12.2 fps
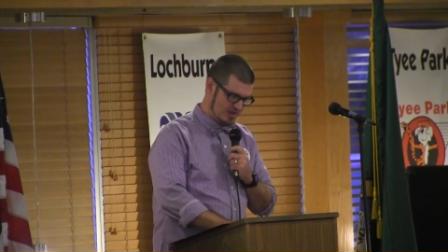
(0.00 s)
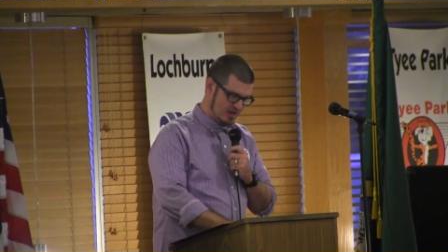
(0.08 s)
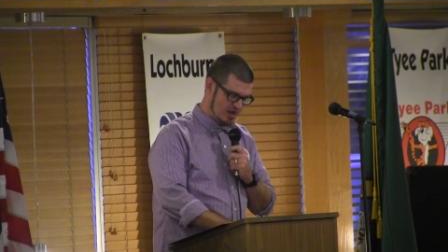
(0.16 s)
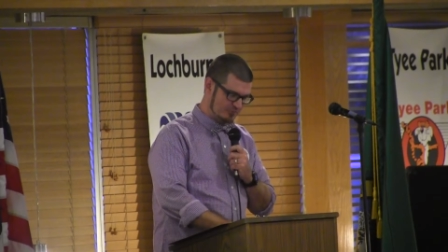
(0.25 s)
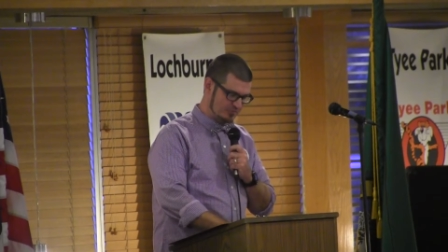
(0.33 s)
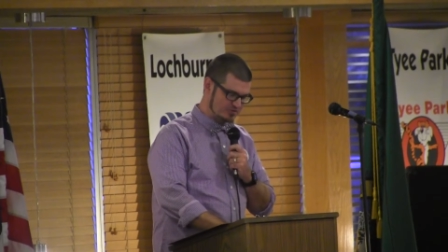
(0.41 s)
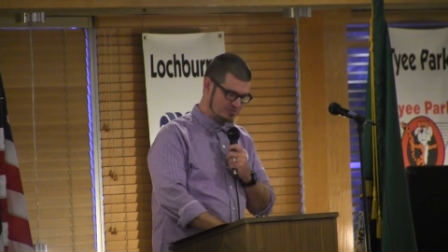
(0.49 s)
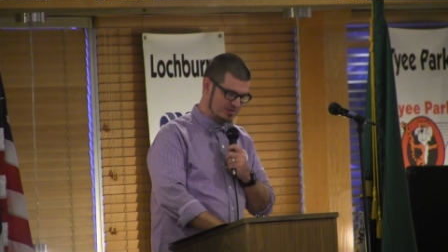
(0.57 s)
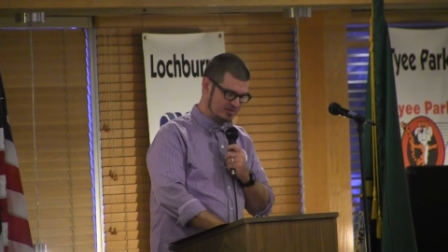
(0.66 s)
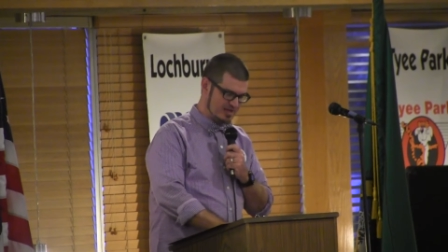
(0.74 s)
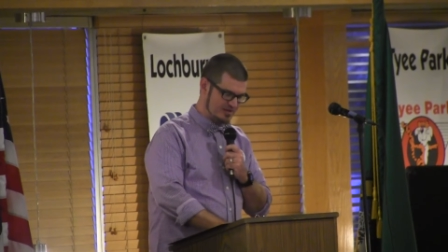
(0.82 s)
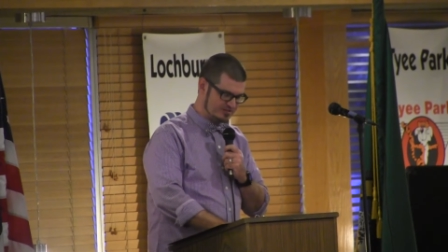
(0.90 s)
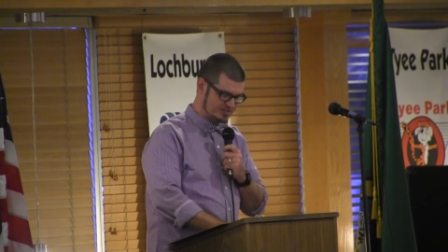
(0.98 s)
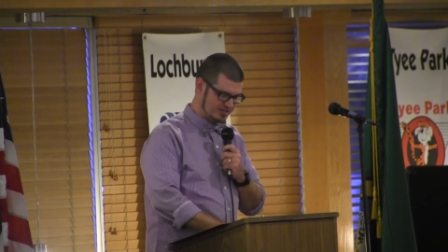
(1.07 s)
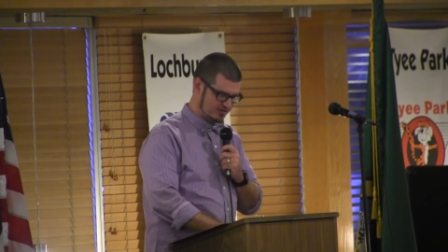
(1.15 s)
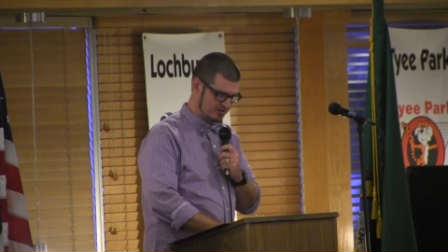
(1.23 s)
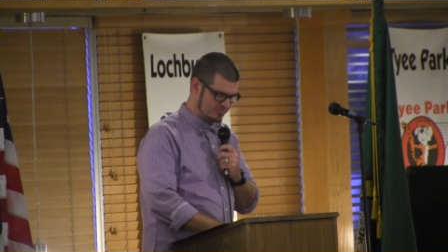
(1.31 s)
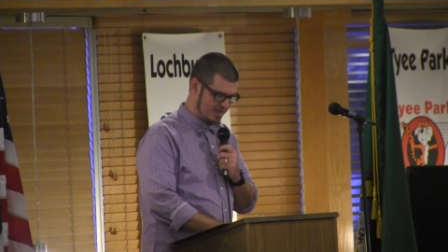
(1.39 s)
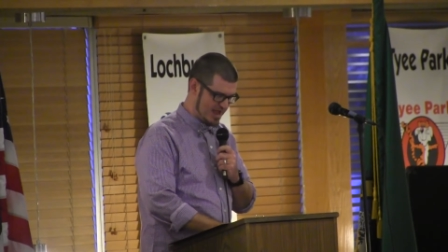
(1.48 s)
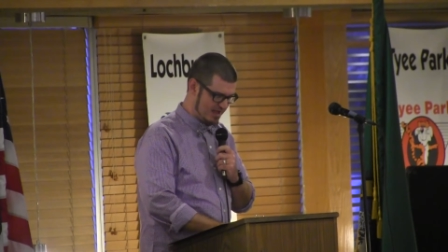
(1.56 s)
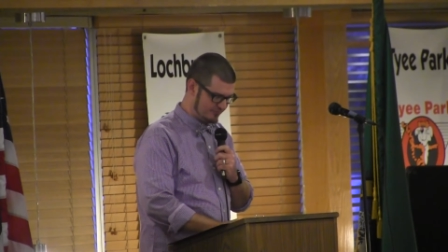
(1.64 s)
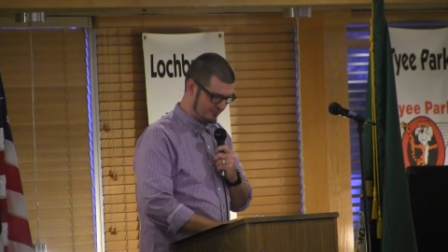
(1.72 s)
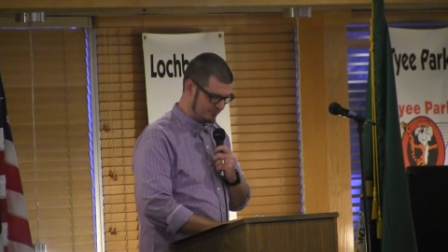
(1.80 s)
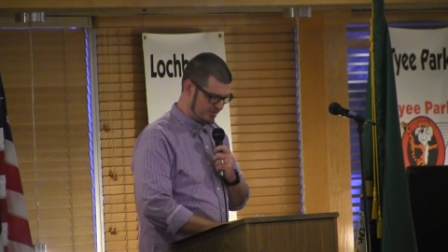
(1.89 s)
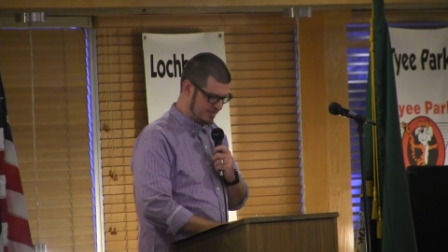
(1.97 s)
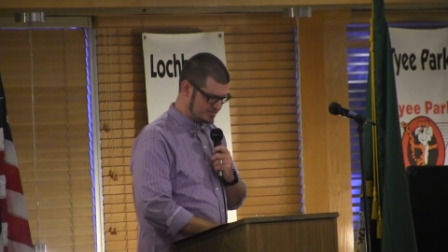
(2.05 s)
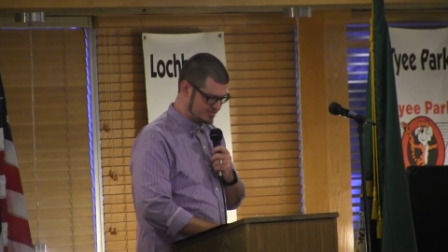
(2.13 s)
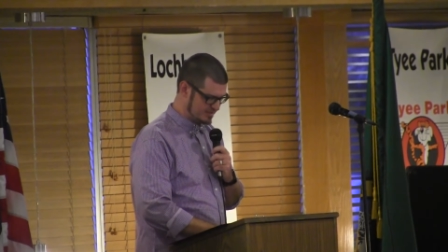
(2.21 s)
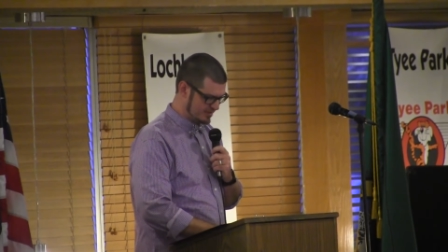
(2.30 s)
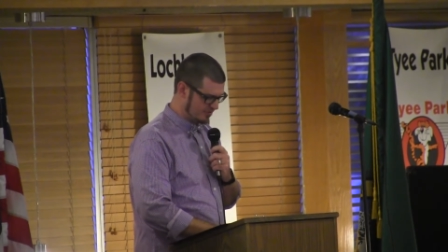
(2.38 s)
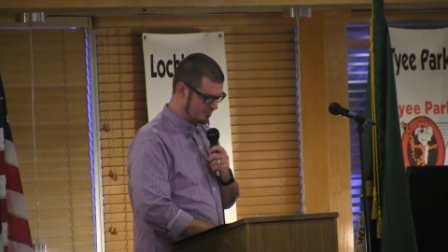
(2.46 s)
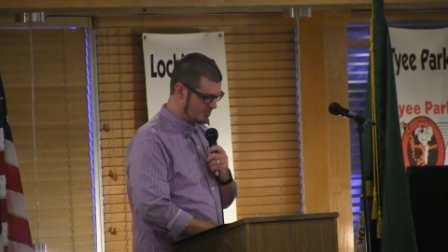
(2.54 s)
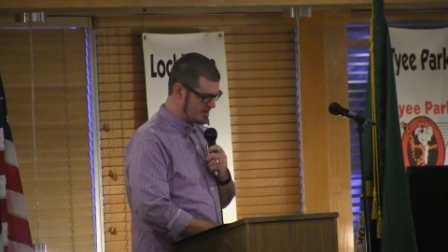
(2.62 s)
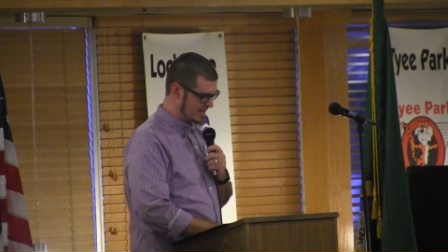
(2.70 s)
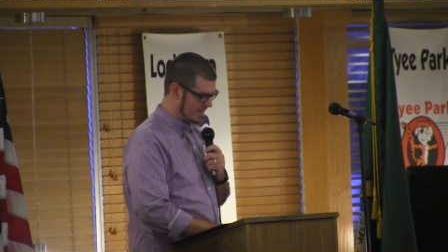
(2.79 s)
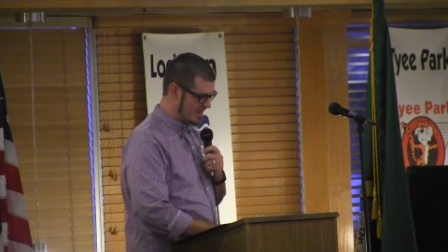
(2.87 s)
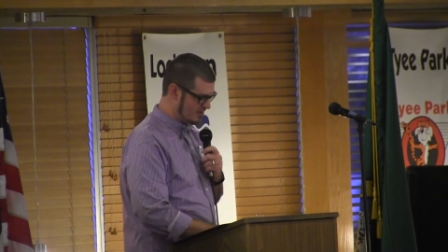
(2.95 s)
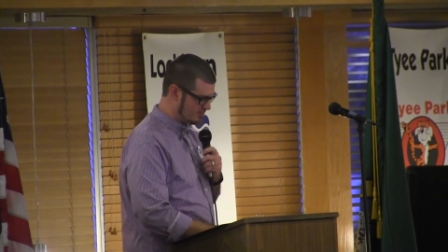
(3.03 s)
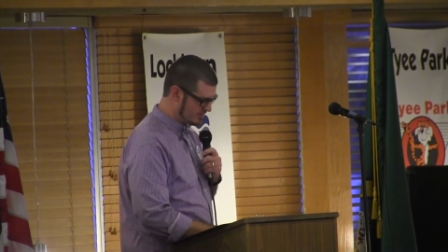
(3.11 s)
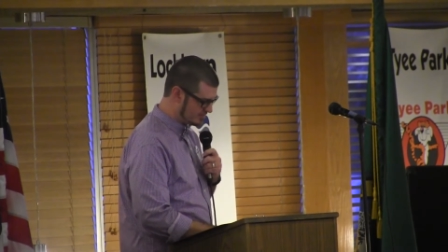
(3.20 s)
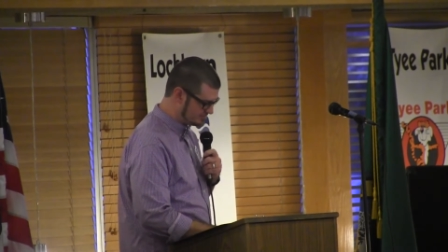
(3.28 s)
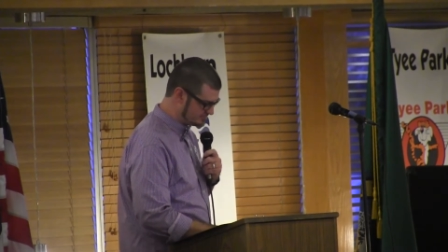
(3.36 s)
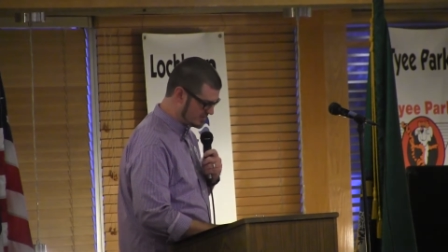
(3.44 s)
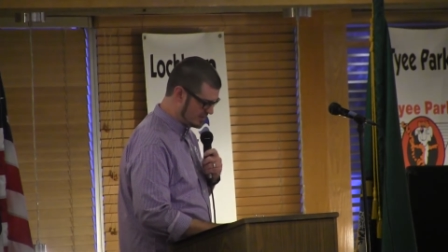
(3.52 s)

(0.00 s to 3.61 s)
Uh, Rosa McLeod is here on behalf of uh, Senator Maria Cantwell.